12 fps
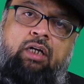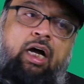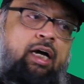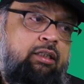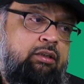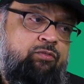
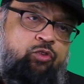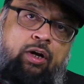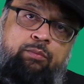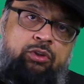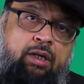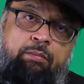or
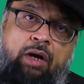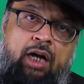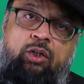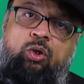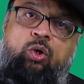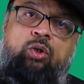from some
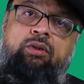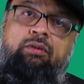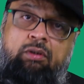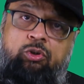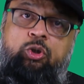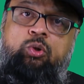
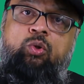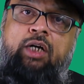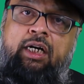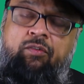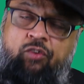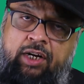unknown
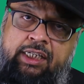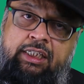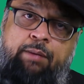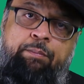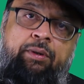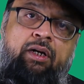student, for
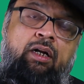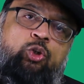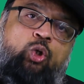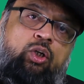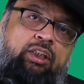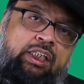example.
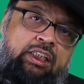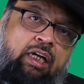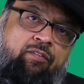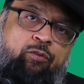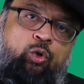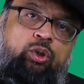So these
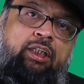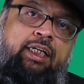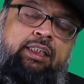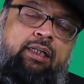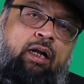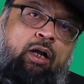are few
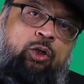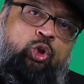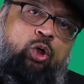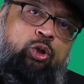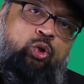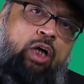things.
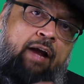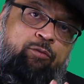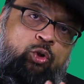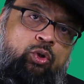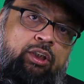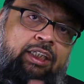So you
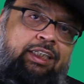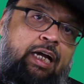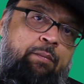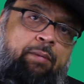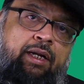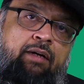have to
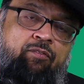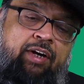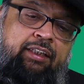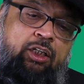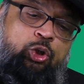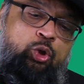determine
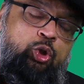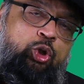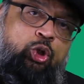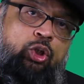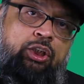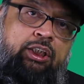whether you
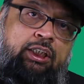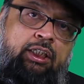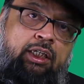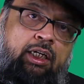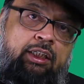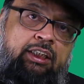should
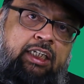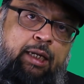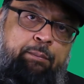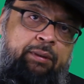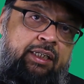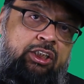
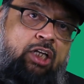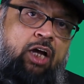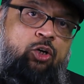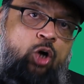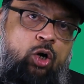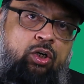keep this
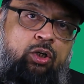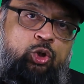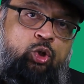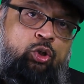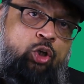or not. So